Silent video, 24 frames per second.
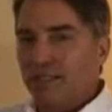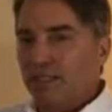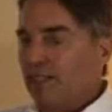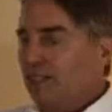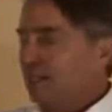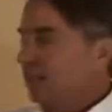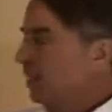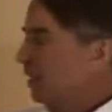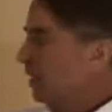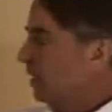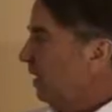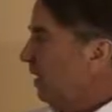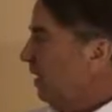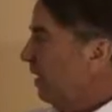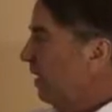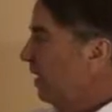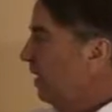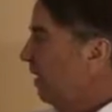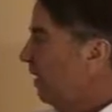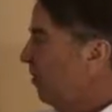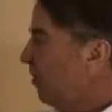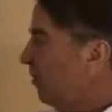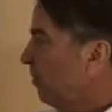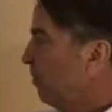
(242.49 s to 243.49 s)
This is
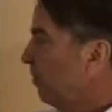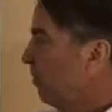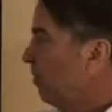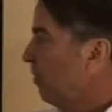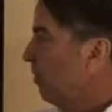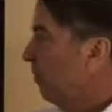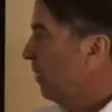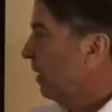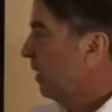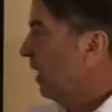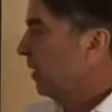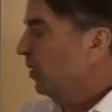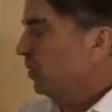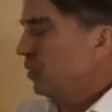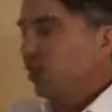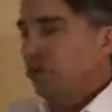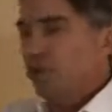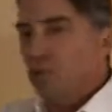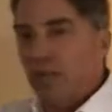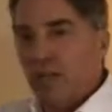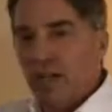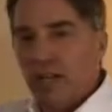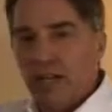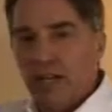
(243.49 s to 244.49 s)
a Renewable Energy
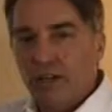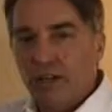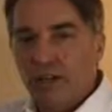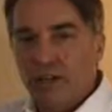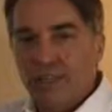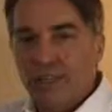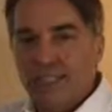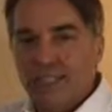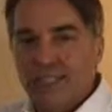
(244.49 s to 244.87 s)
100.